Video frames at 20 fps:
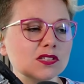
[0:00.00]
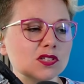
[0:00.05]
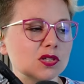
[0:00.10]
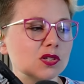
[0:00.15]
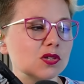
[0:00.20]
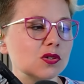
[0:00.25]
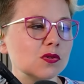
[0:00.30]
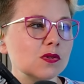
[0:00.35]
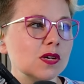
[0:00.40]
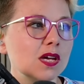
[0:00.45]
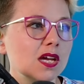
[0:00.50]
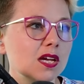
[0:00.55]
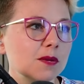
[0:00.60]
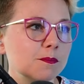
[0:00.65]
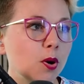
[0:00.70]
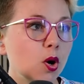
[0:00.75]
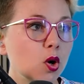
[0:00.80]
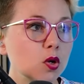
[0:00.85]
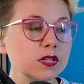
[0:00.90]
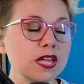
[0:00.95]
to
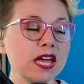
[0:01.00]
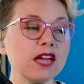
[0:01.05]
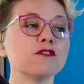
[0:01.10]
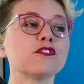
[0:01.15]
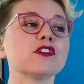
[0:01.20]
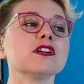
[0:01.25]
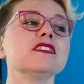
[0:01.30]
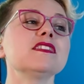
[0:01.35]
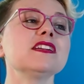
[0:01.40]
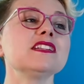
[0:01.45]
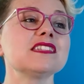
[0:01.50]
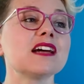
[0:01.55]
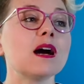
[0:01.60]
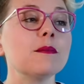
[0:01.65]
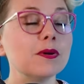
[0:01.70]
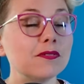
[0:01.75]
pull everything down,